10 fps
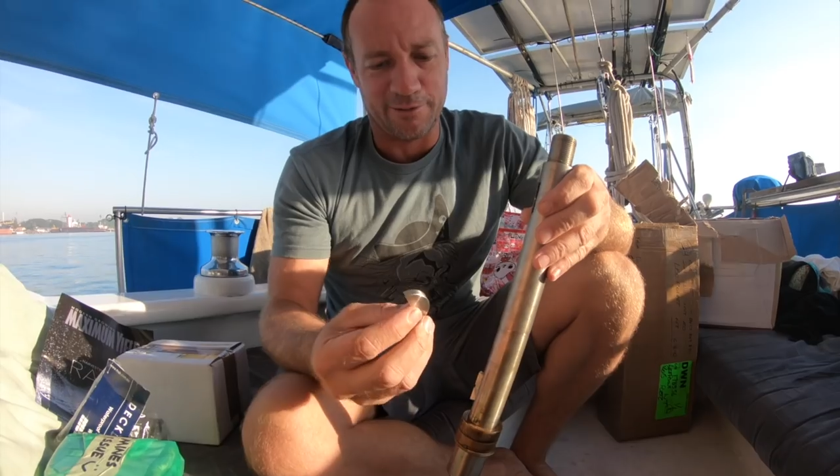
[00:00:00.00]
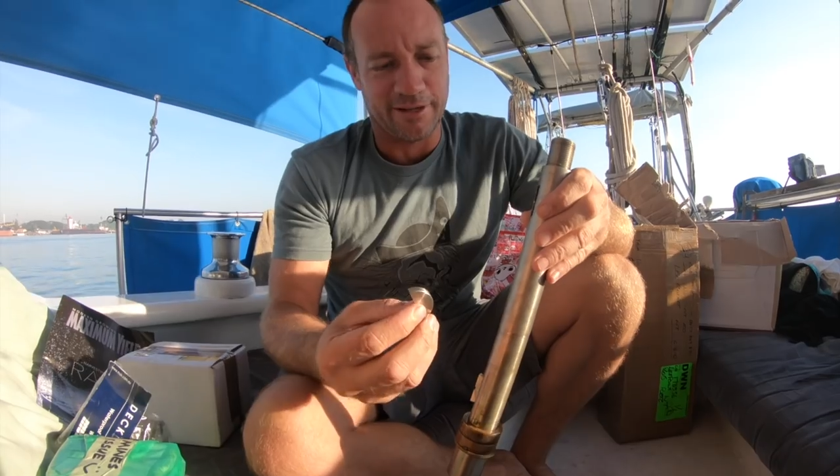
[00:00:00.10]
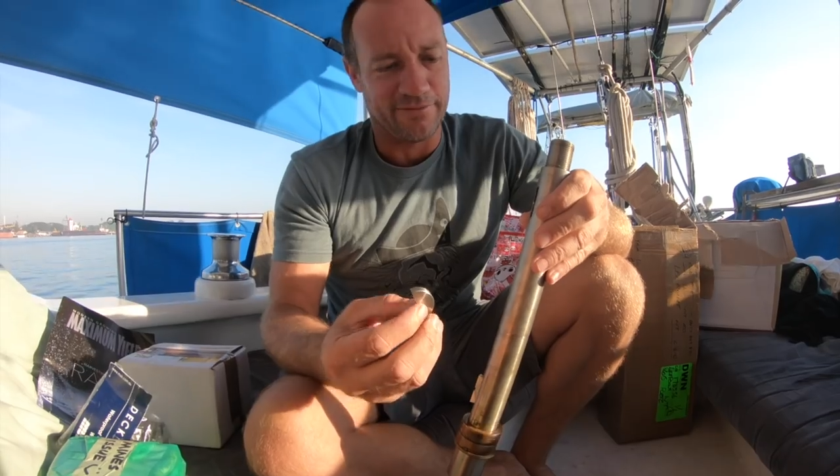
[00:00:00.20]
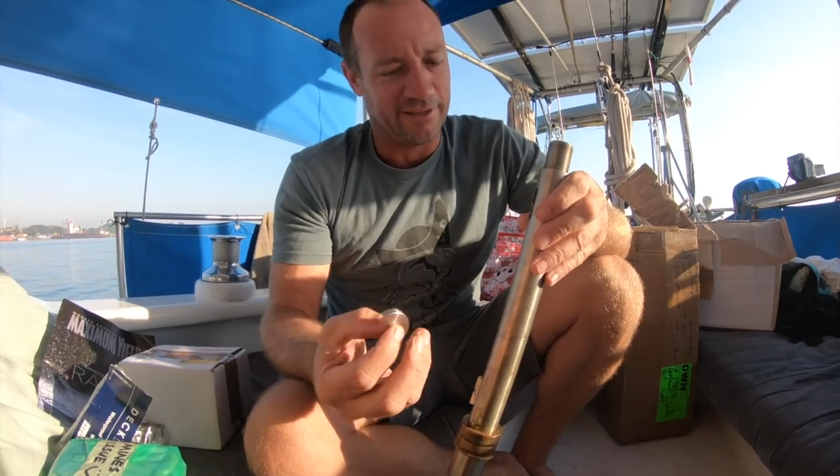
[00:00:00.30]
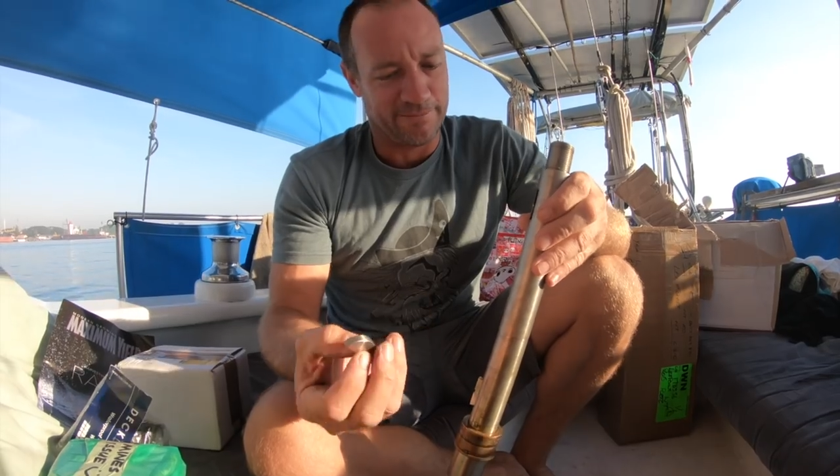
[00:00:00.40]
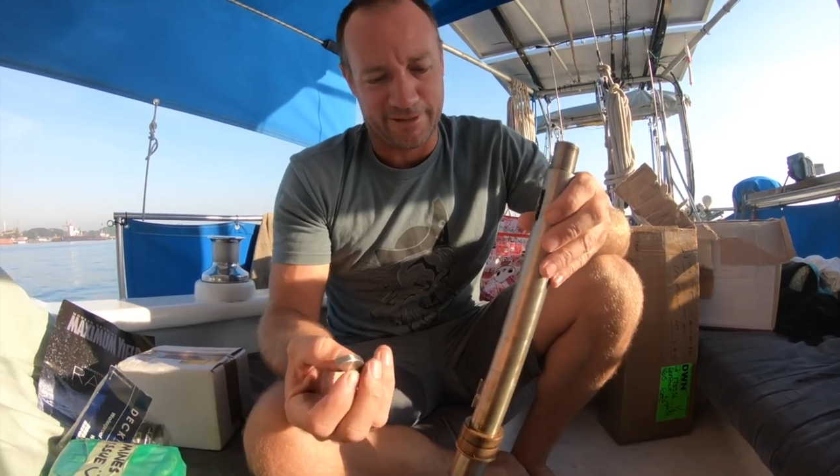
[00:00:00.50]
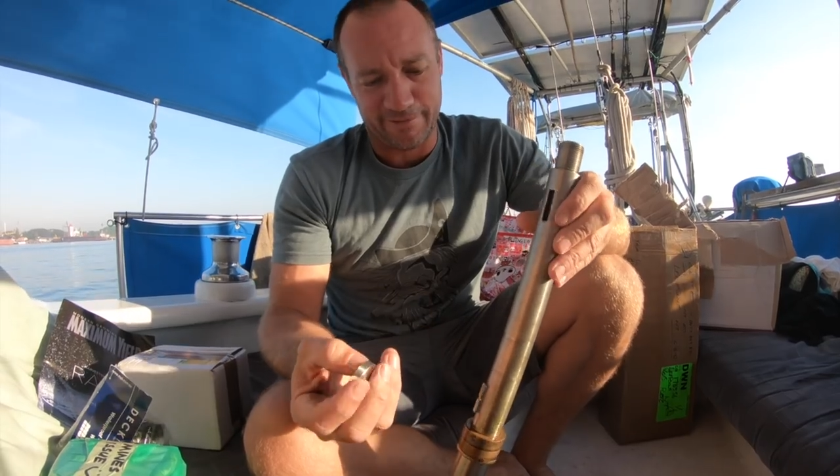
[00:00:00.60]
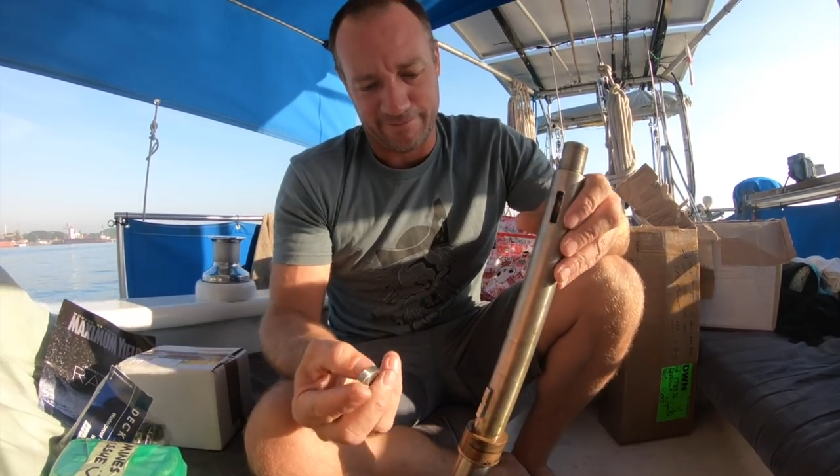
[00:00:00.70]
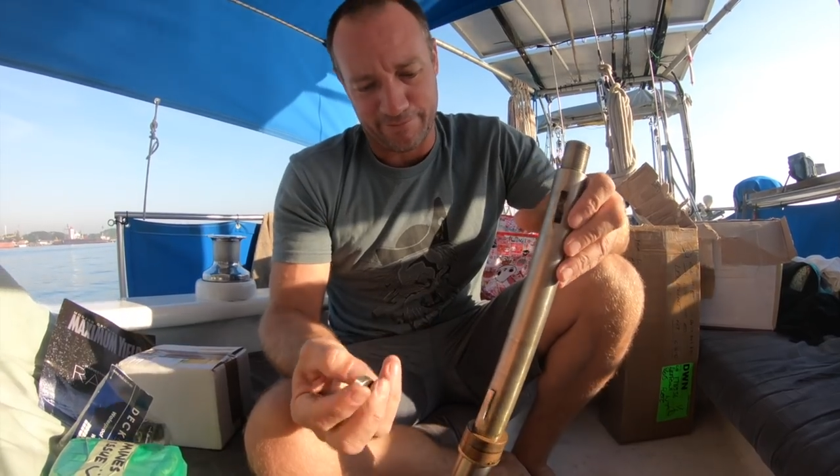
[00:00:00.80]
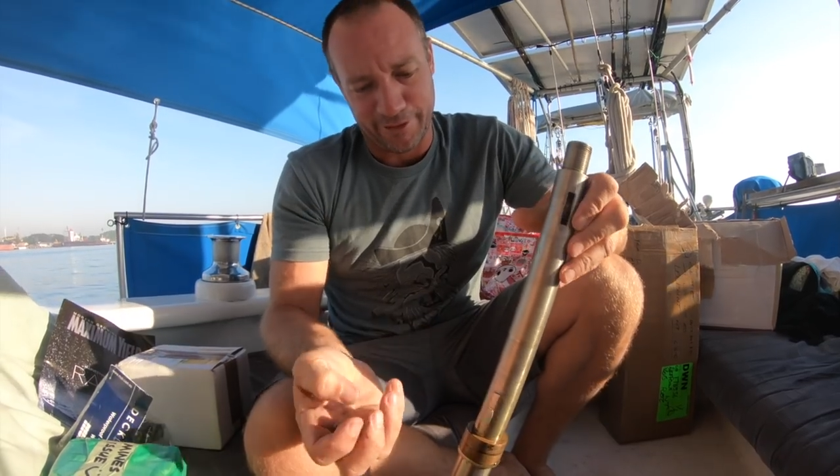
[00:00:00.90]
quite fit, but
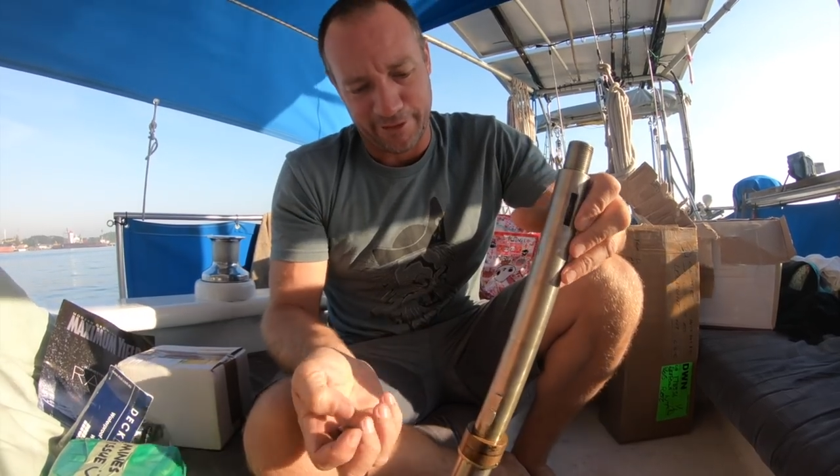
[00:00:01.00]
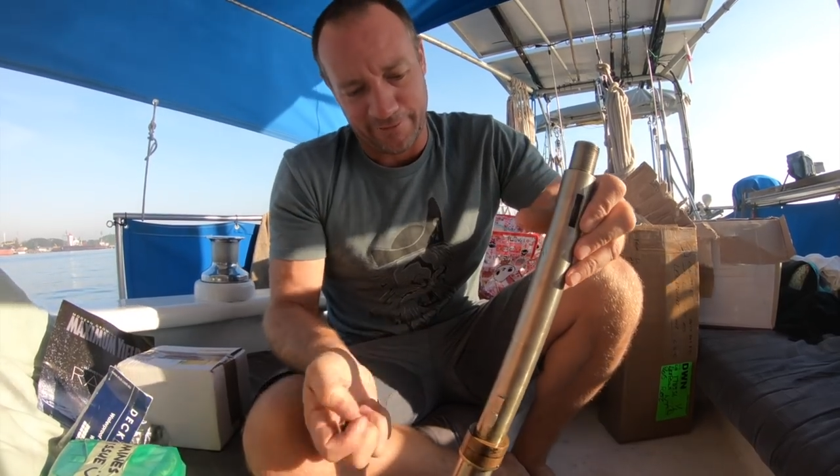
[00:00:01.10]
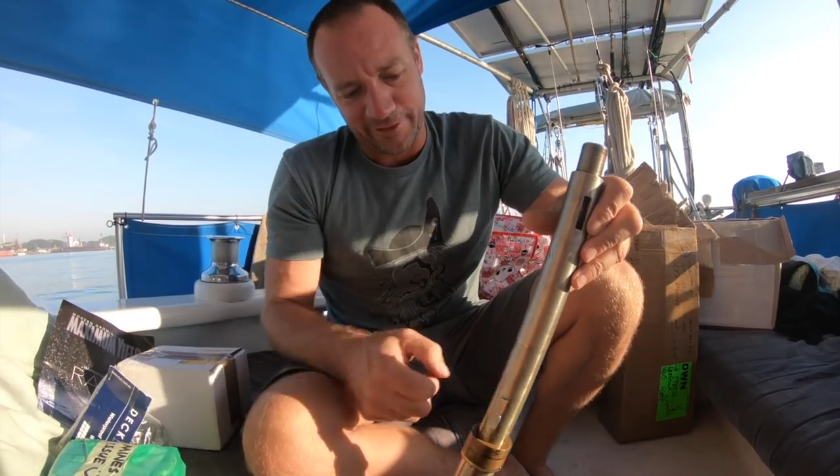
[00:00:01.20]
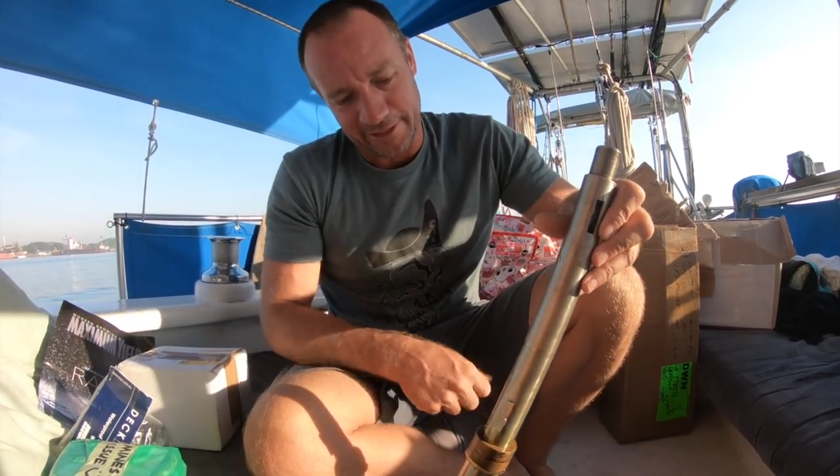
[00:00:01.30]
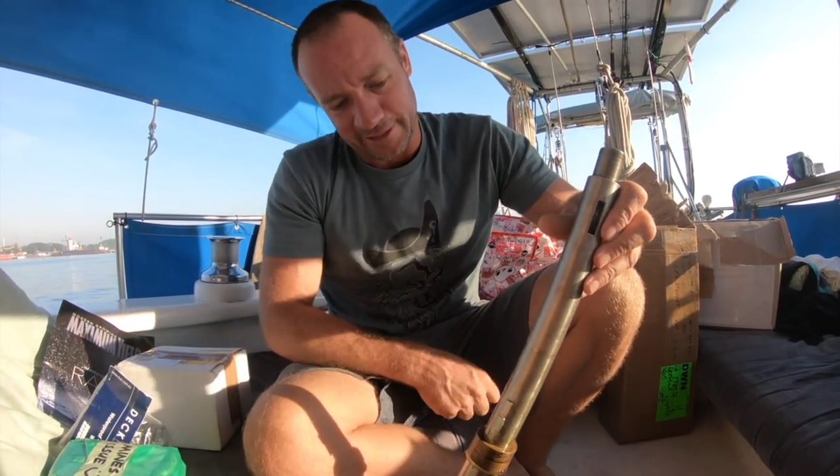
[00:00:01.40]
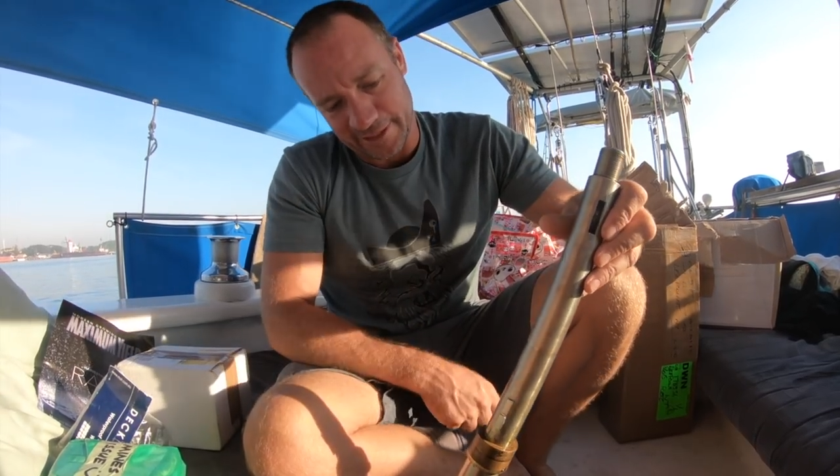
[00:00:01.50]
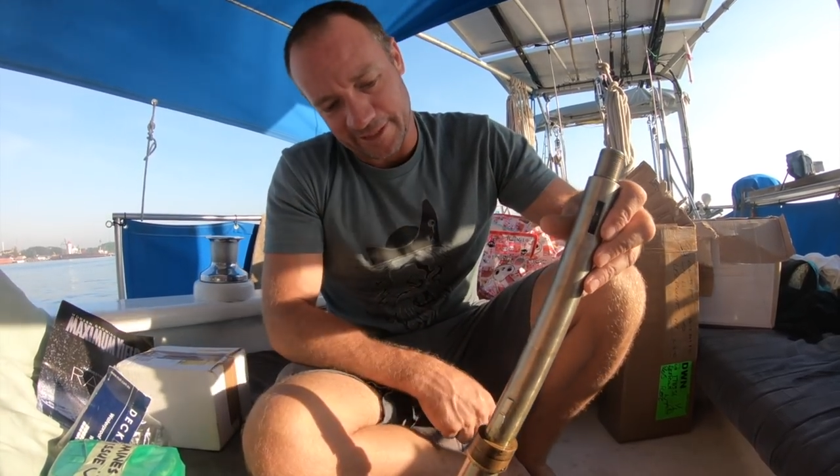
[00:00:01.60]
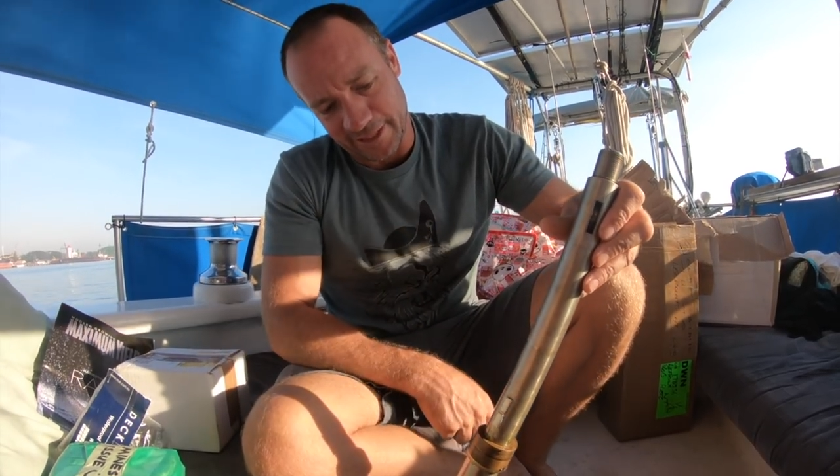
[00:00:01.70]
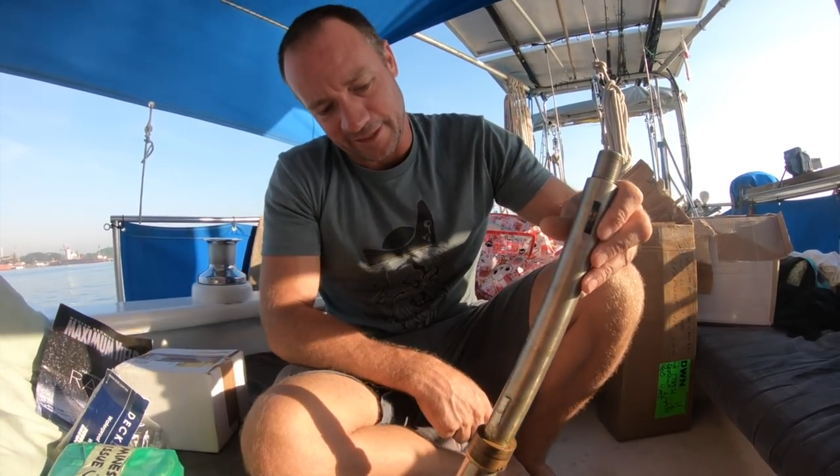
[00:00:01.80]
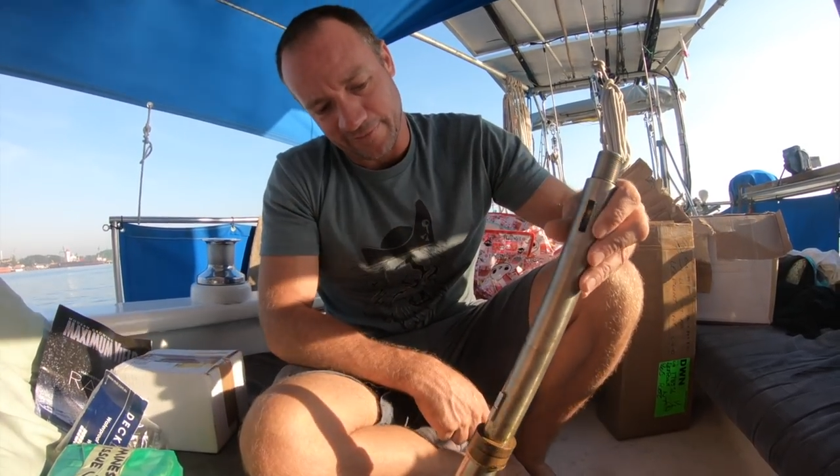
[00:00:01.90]
perfect. Just a
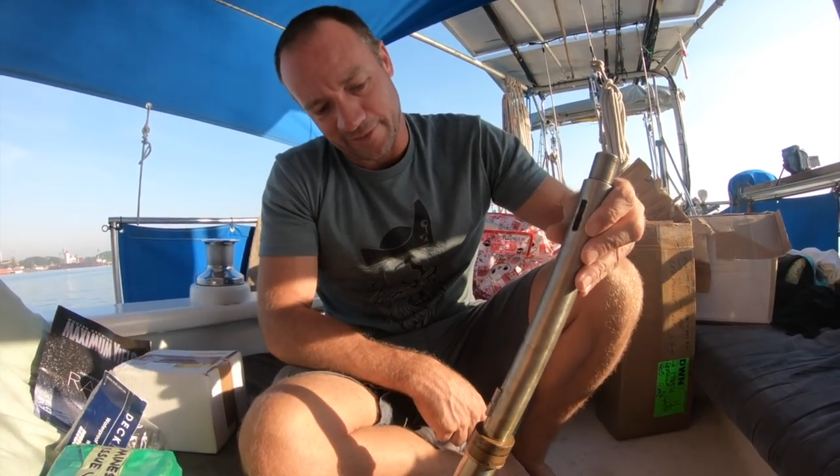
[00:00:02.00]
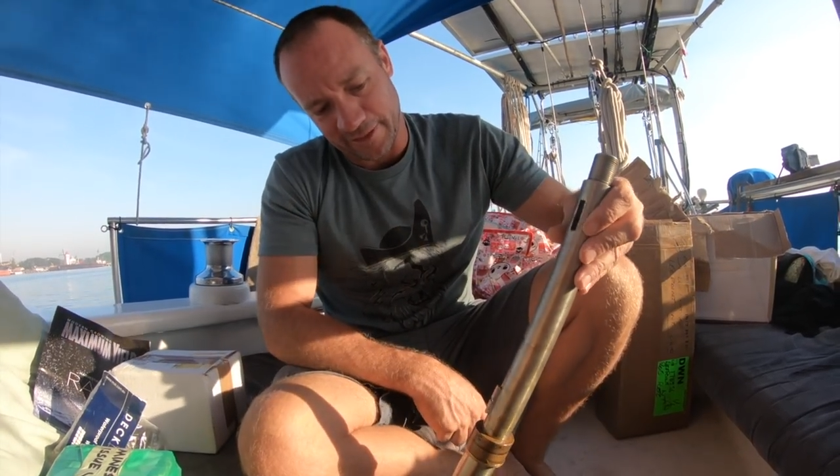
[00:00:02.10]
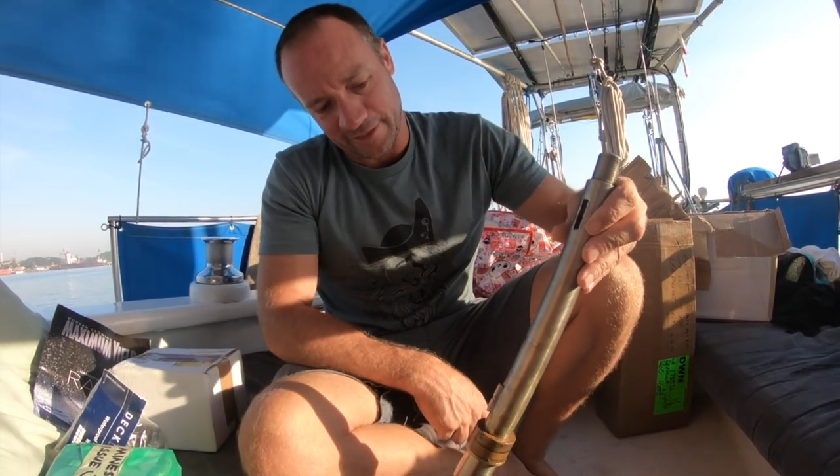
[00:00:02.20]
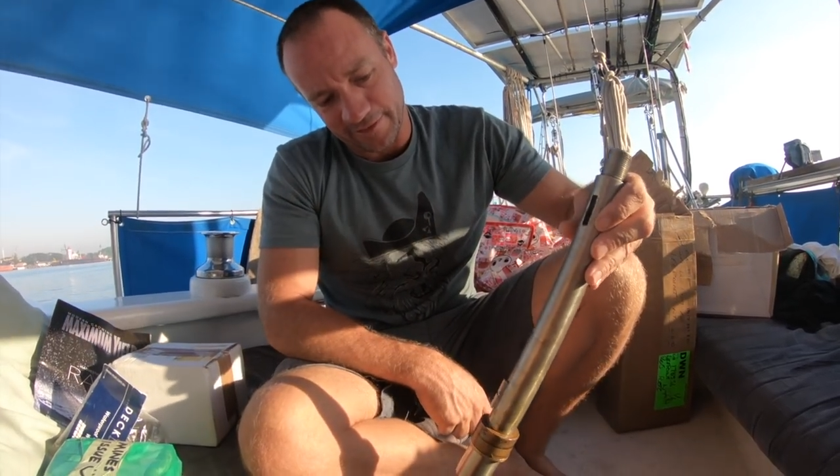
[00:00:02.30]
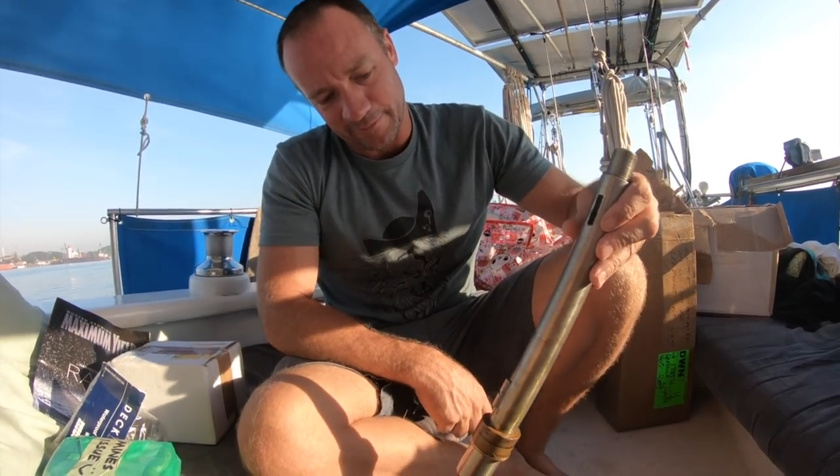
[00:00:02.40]
snug fit.